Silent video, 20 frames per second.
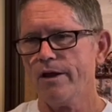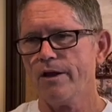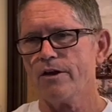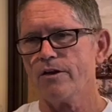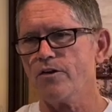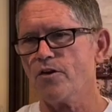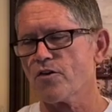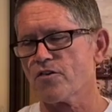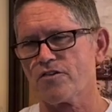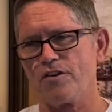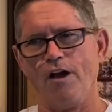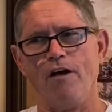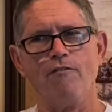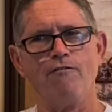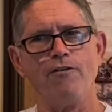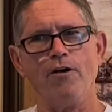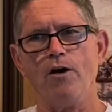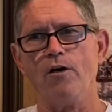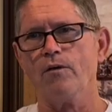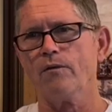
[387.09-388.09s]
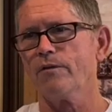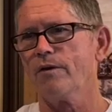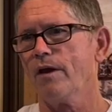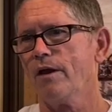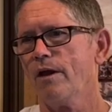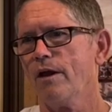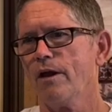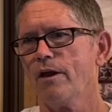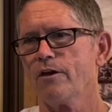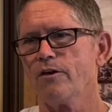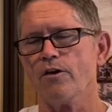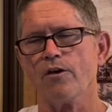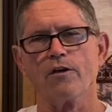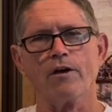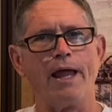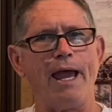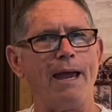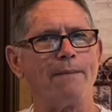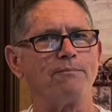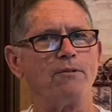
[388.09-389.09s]
your cell phone, your
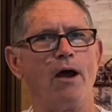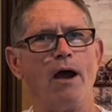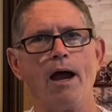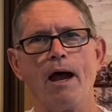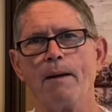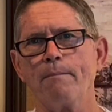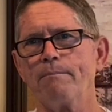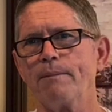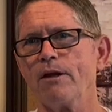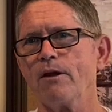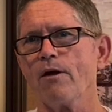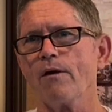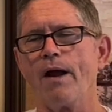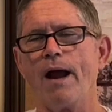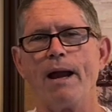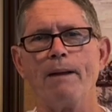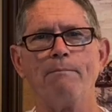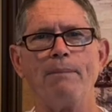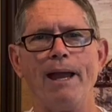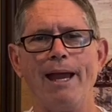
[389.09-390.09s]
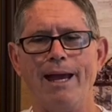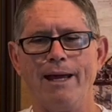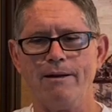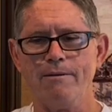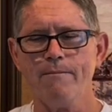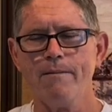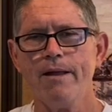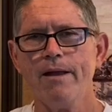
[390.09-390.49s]
laptop, your iPad,